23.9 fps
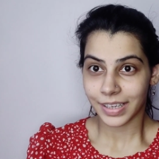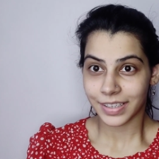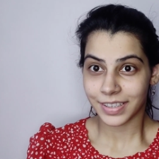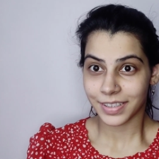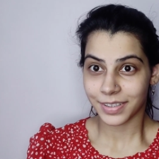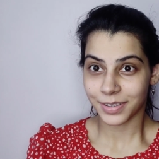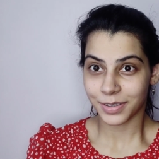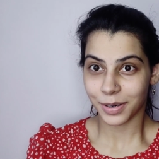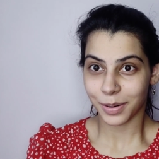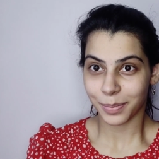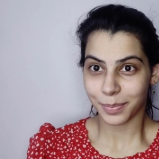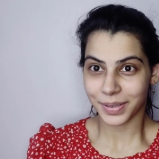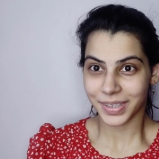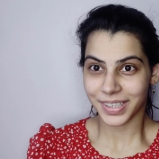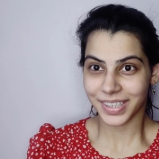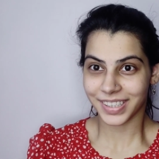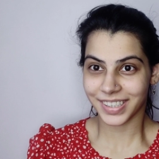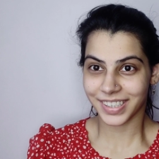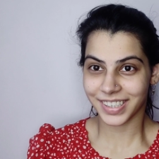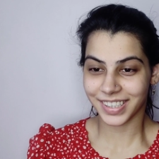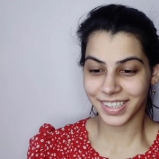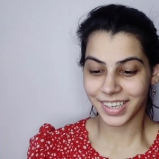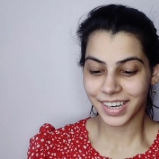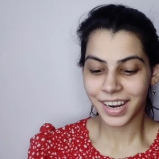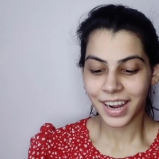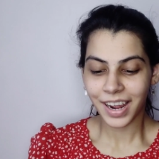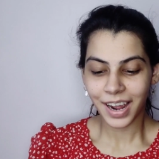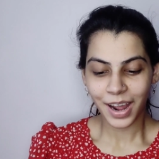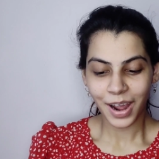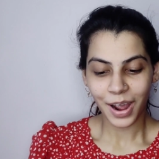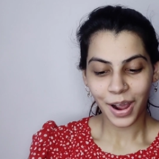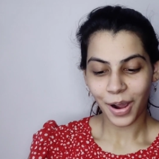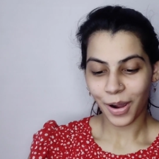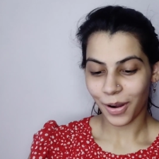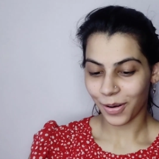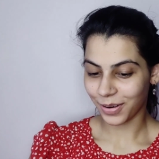I just dropped it.
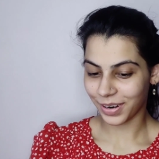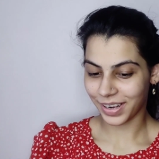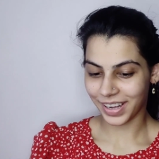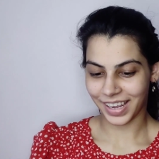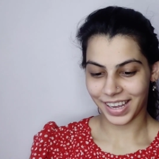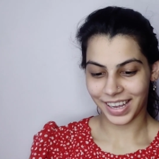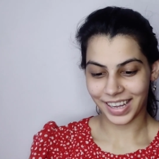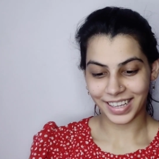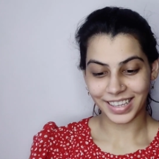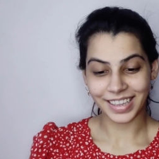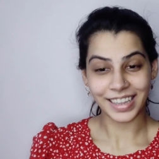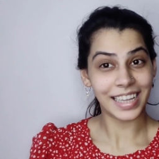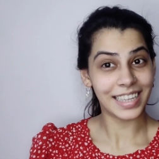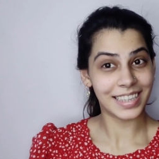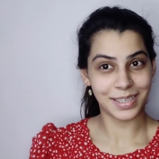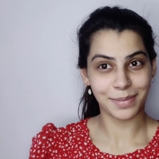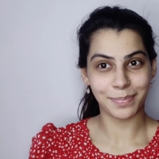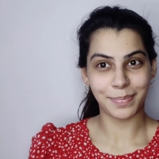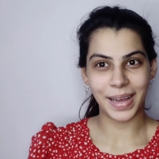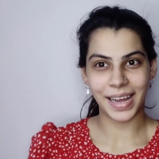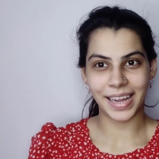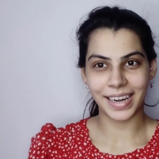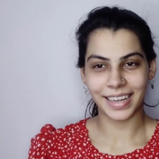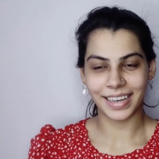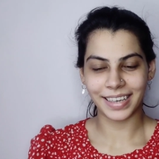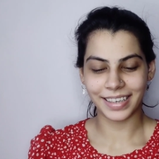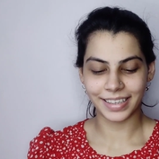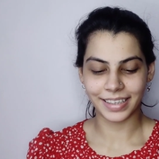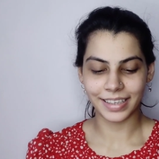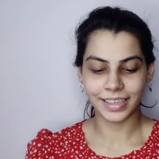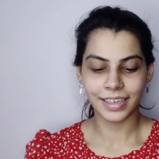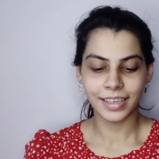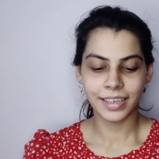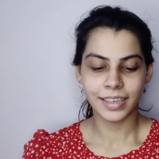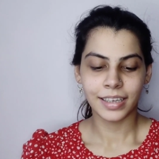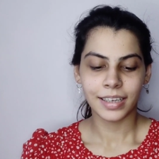Okay, that's a bad
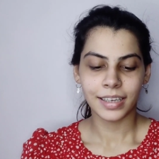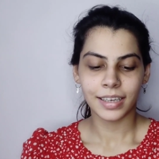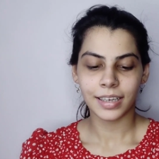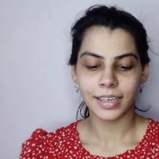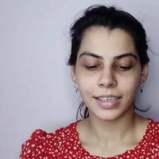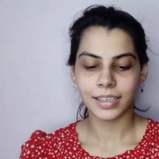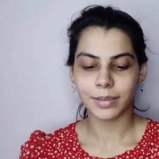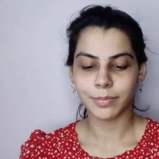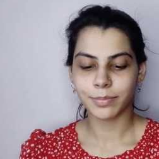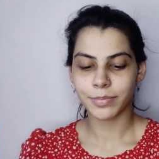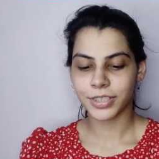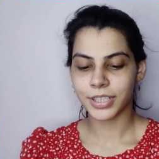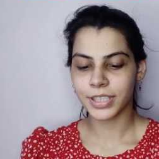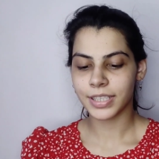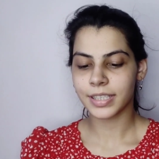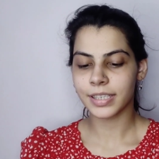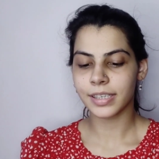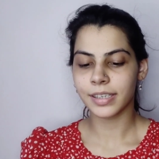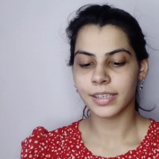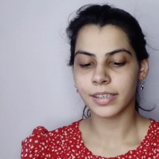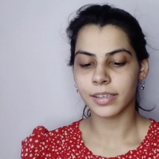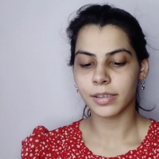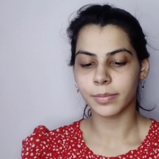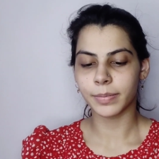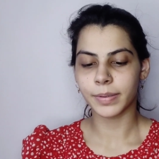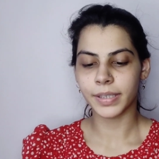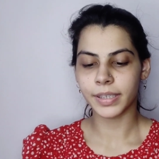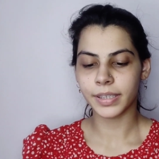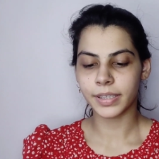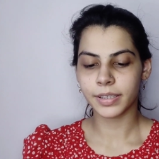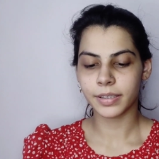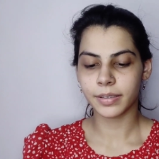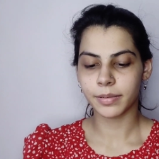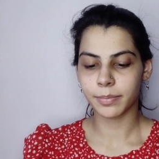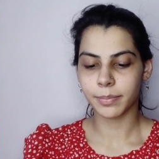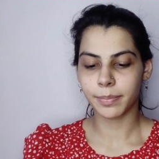idea. Just a little
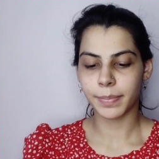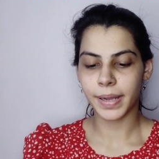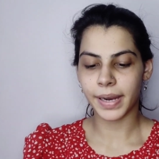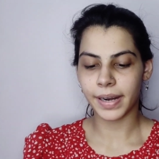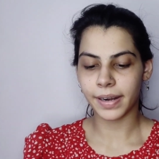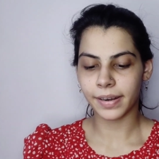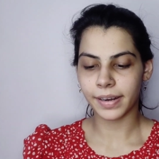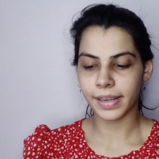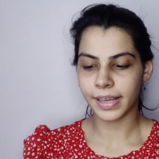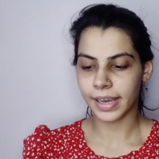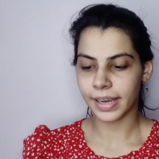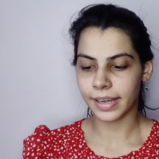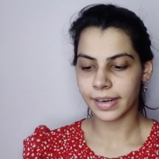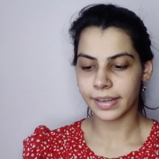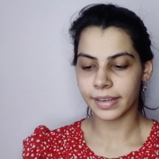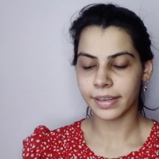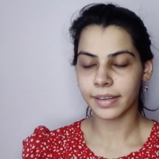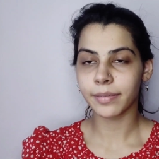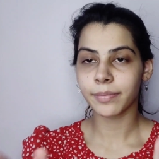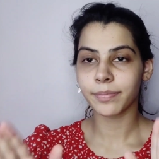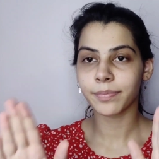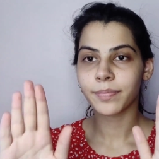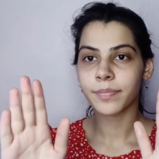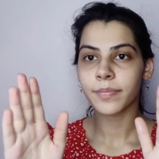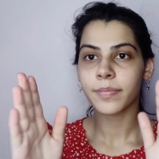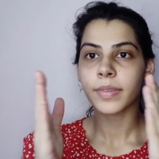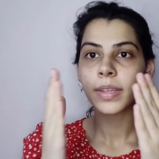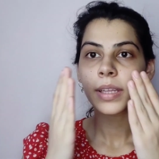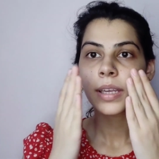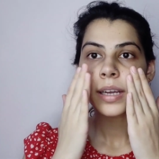bit, barely any.